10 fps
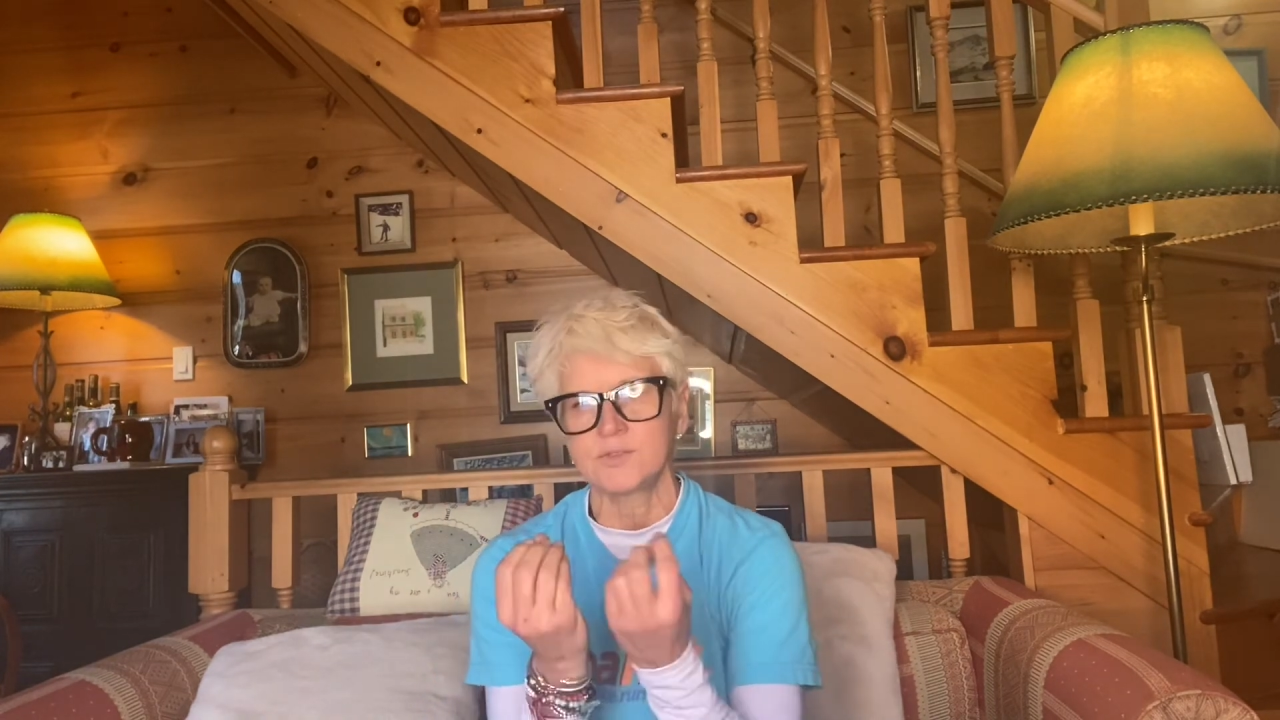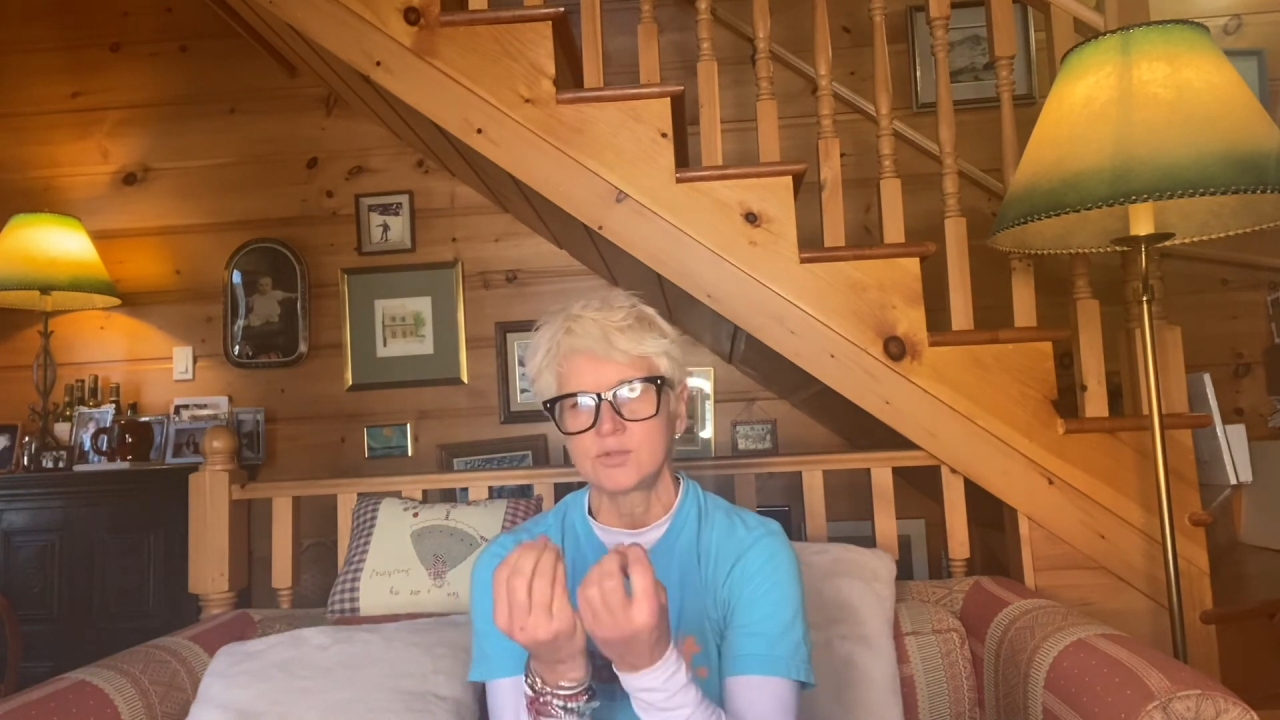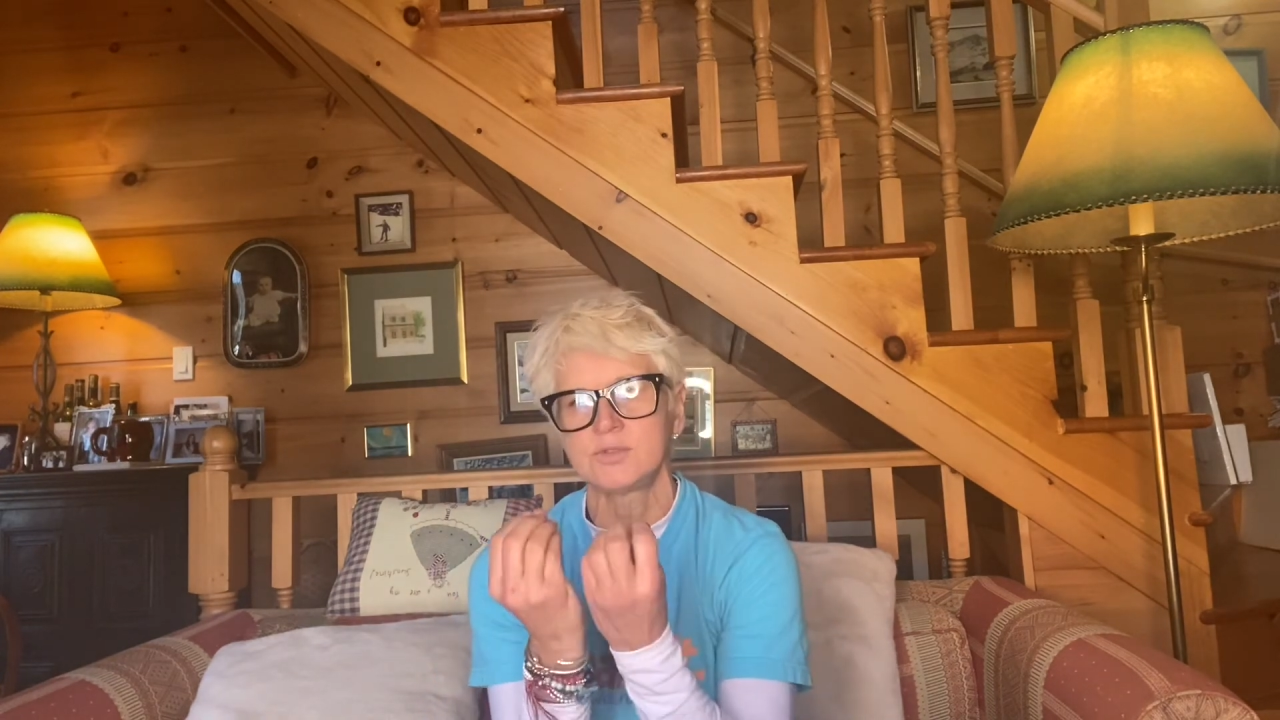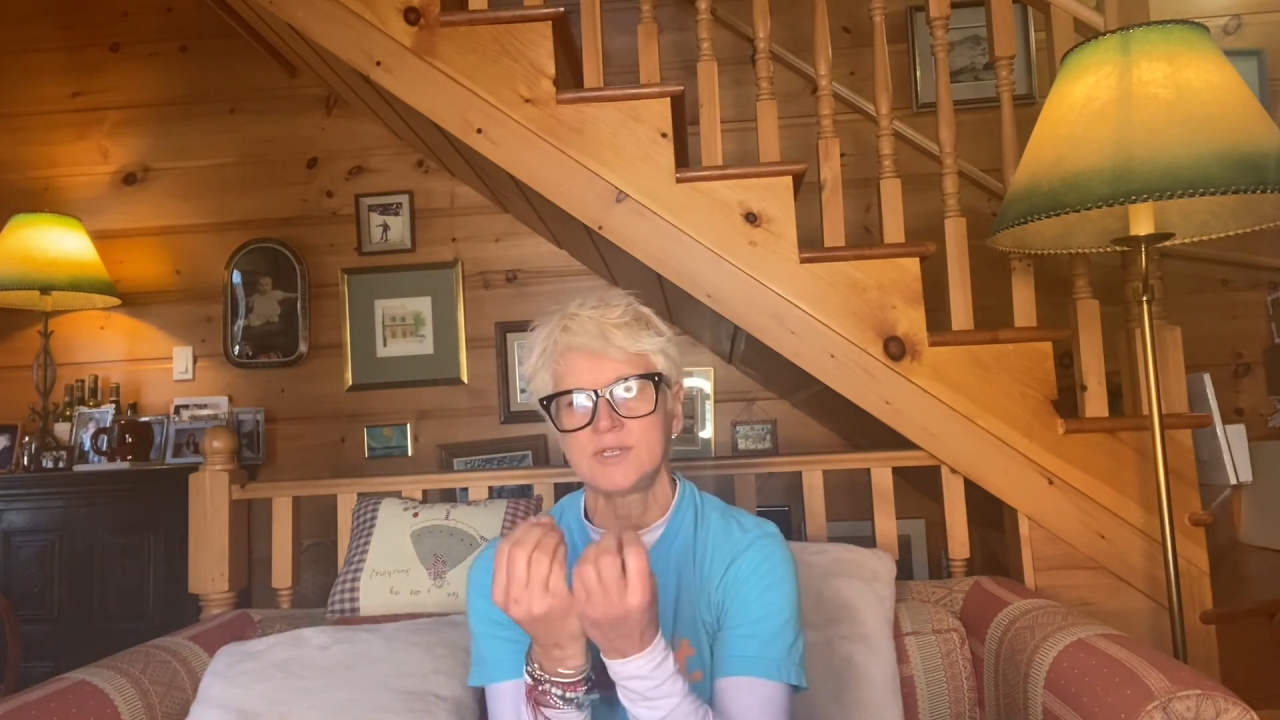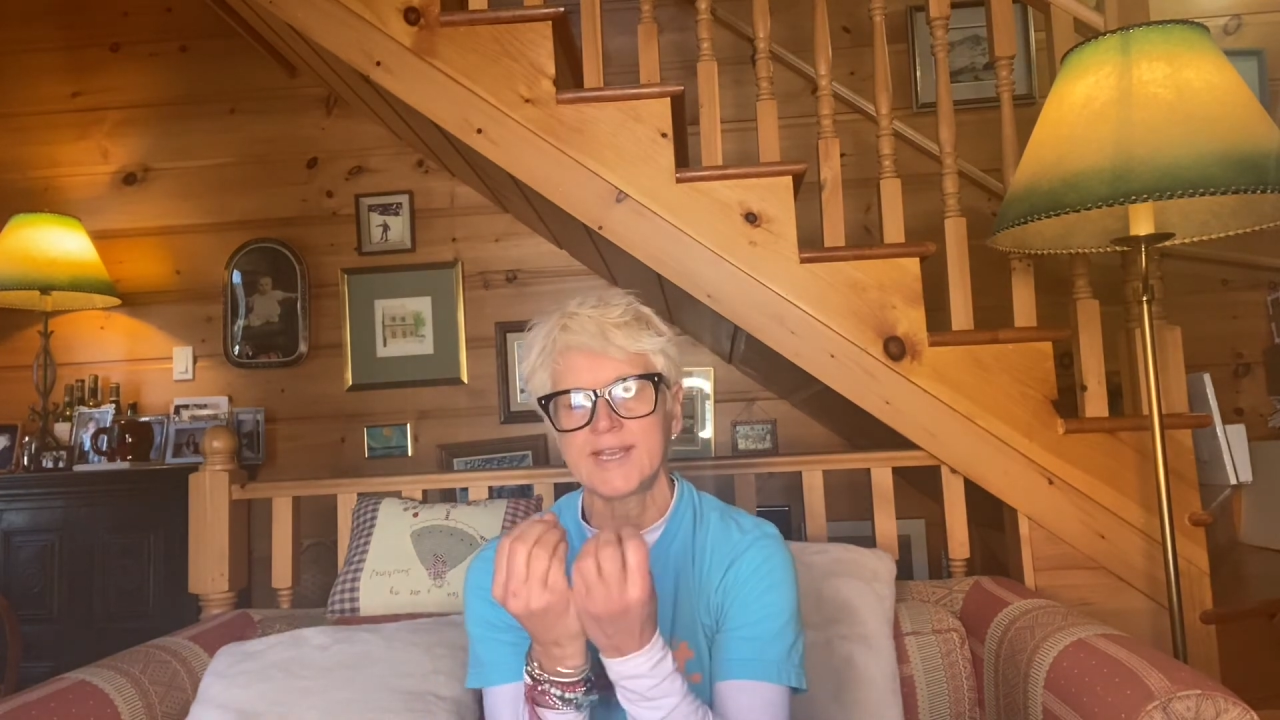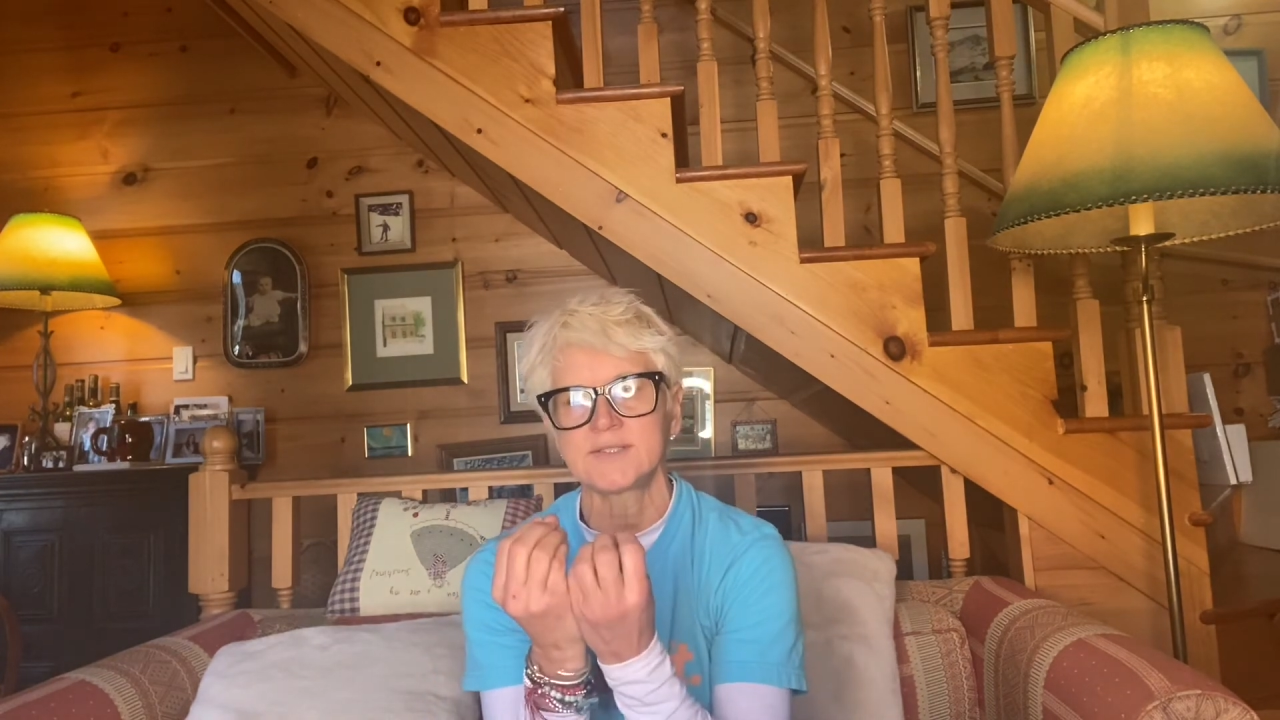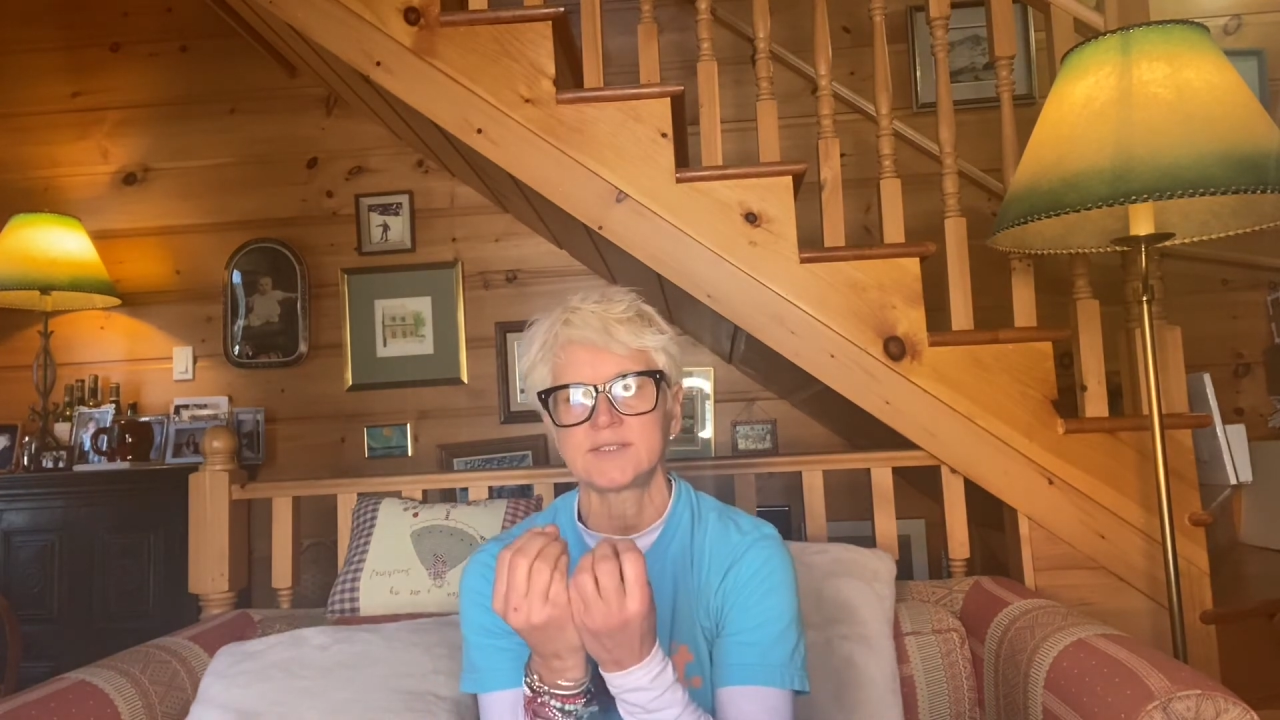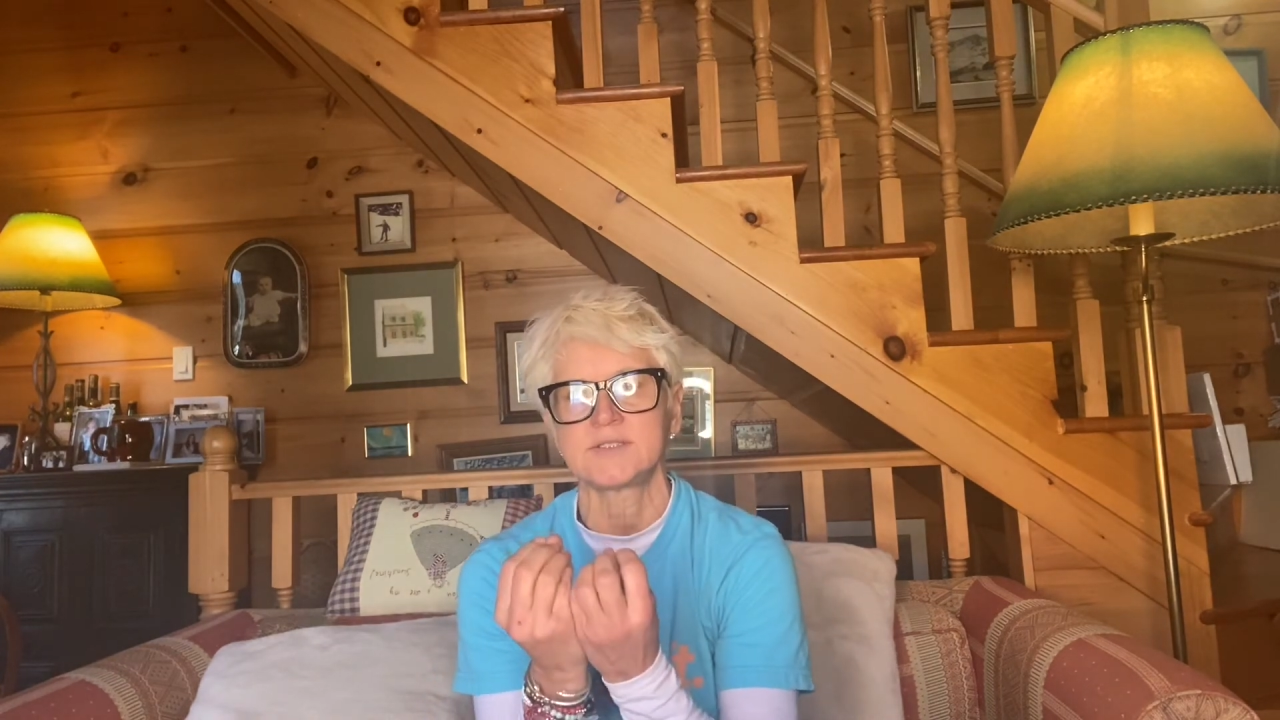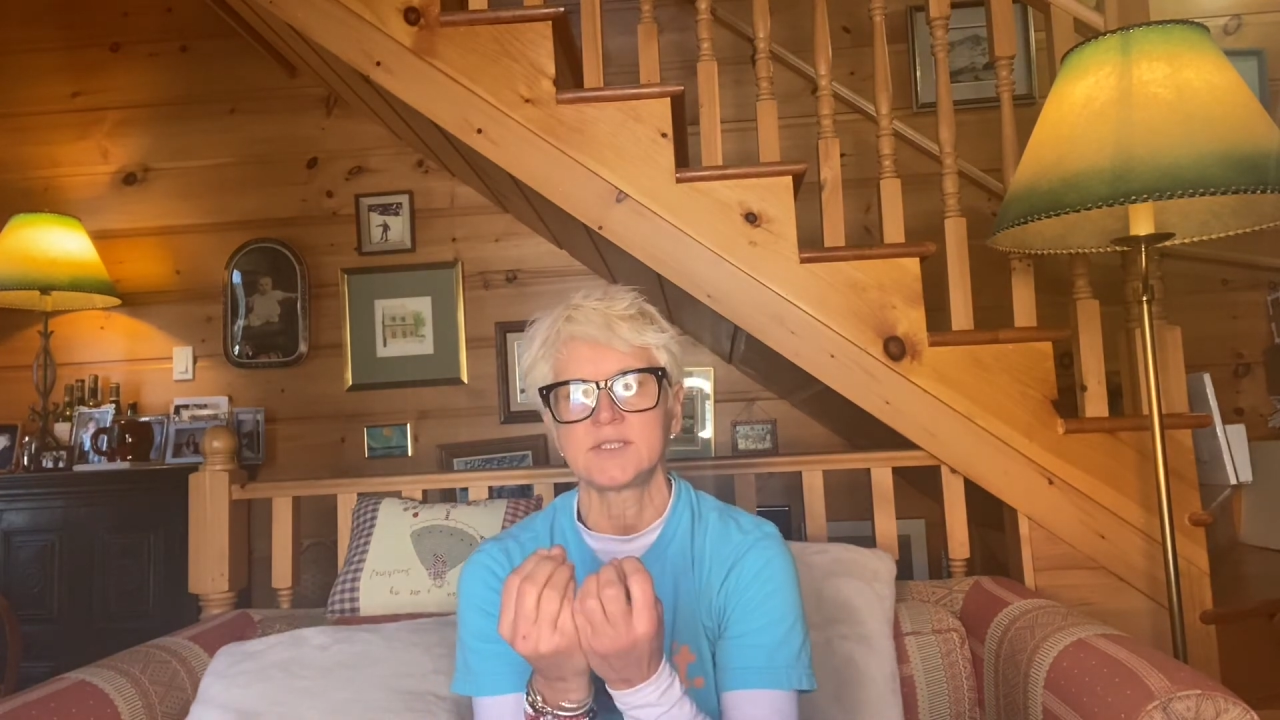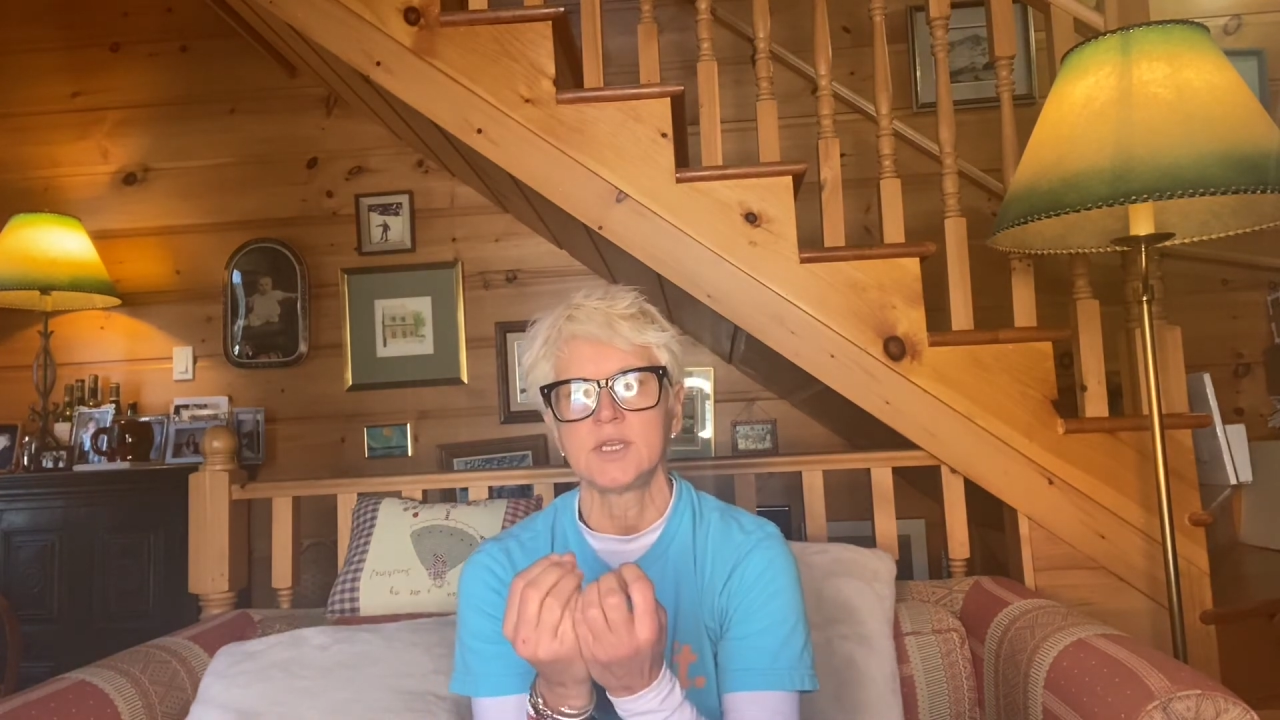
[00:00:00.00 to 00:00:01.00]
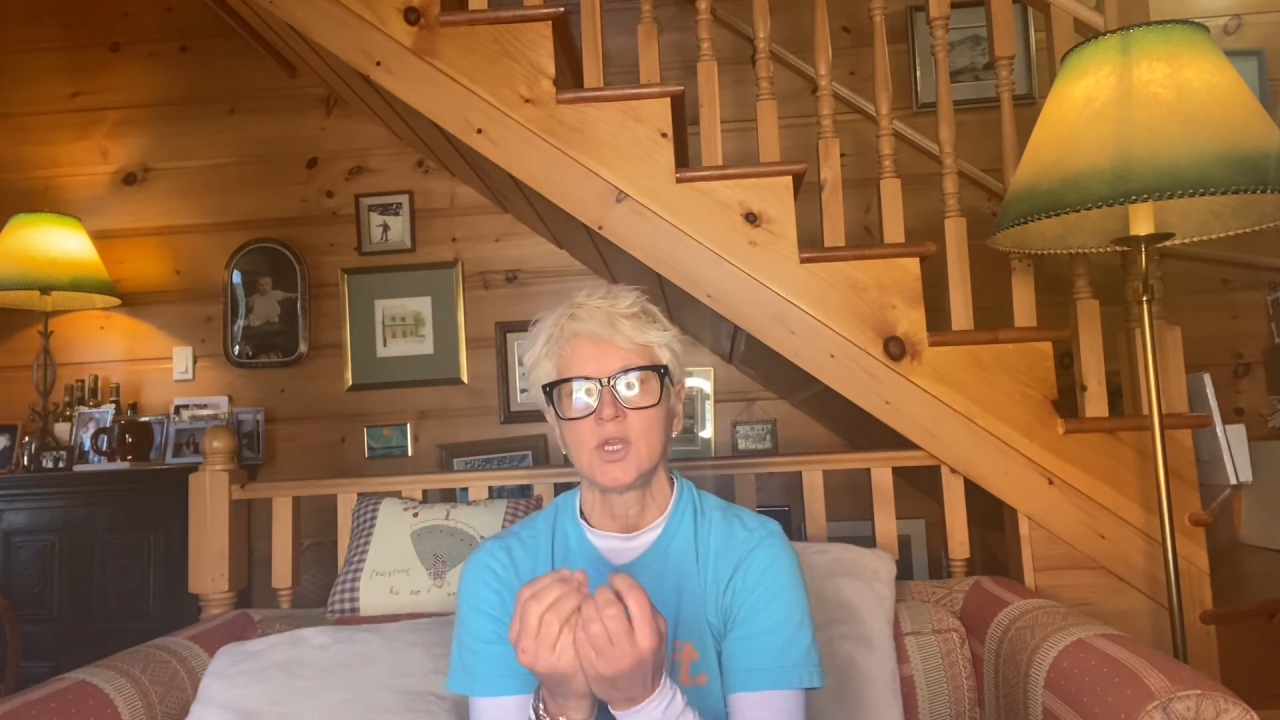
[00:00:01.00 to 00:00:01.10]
connected